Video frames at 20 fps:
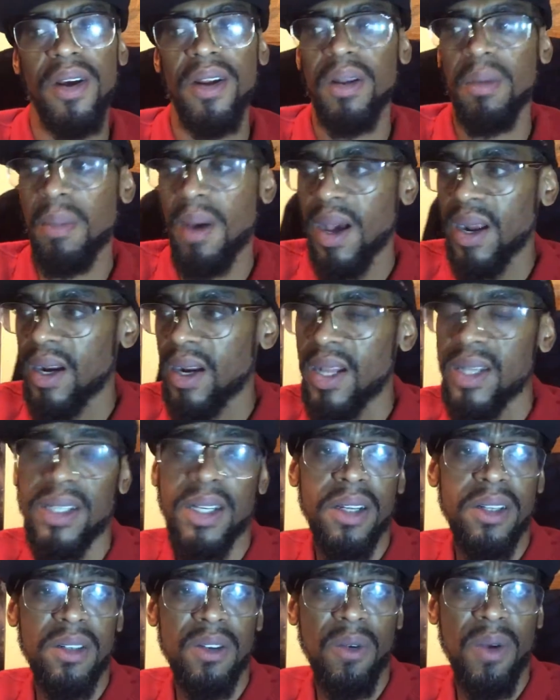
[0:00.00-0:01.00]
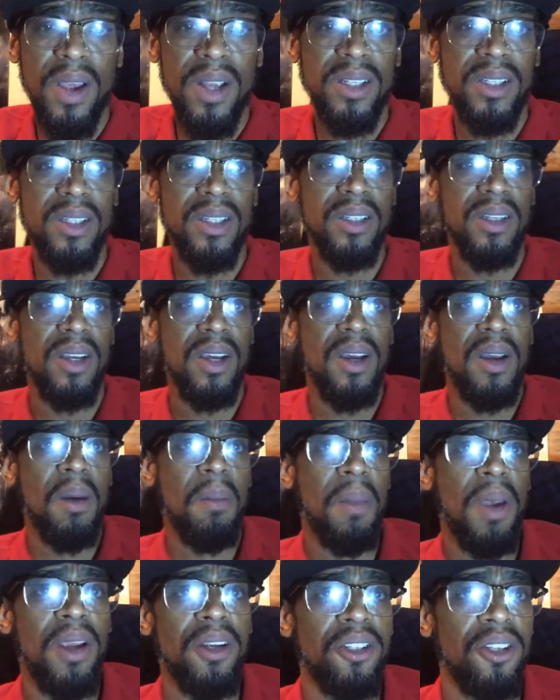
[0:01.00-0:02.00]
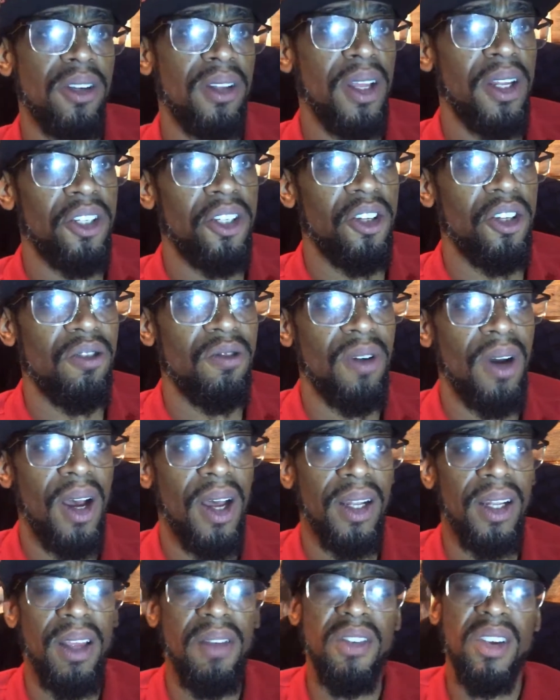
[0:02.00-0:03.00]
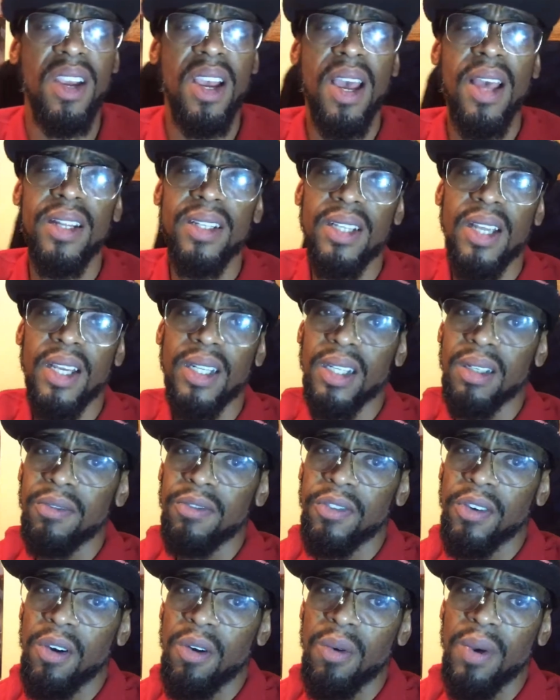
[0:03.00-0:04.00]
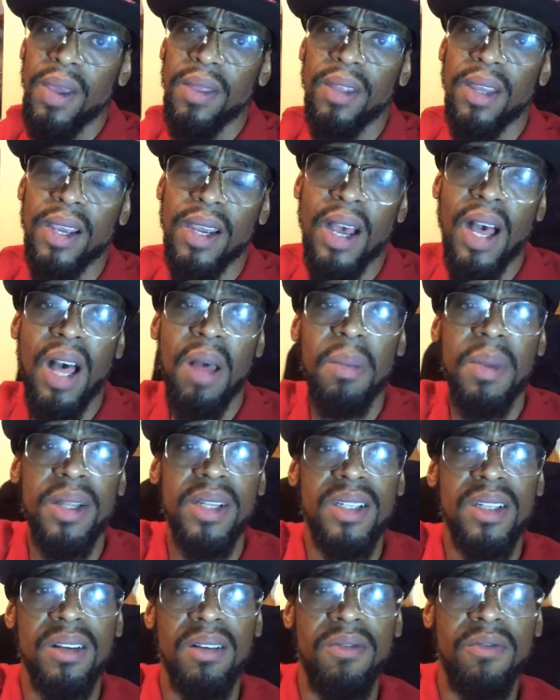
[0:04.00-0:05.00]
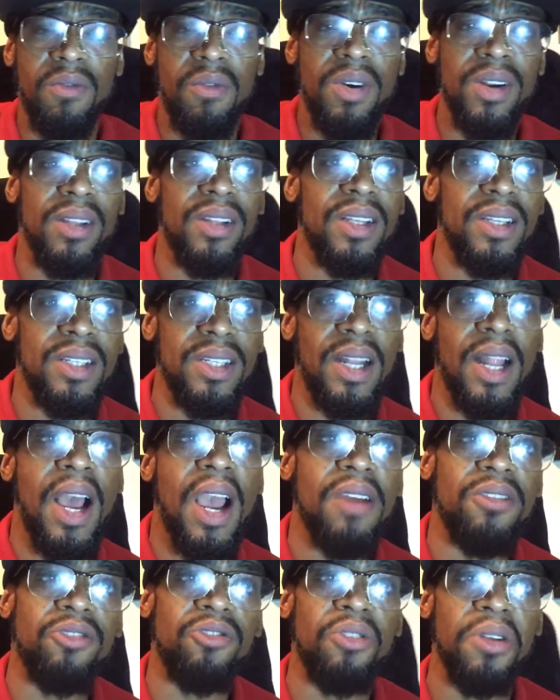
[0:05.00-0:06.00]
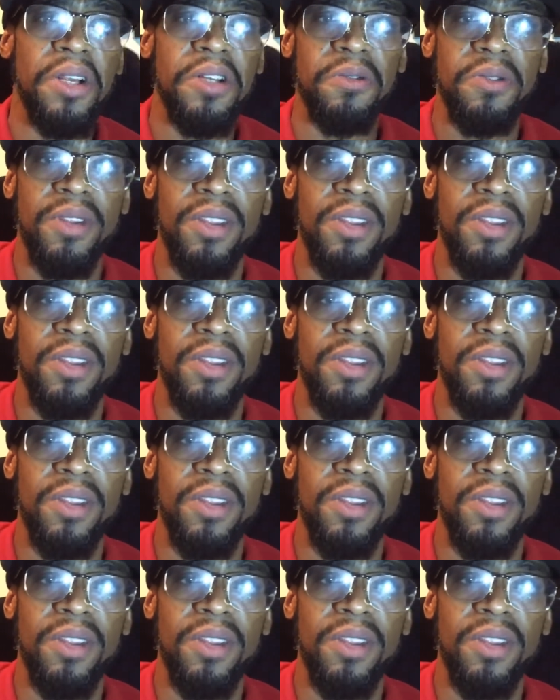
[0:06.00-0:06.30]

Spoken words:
anybody that's interested. Make sure that you leave your contact info in the comments of one of these live streams,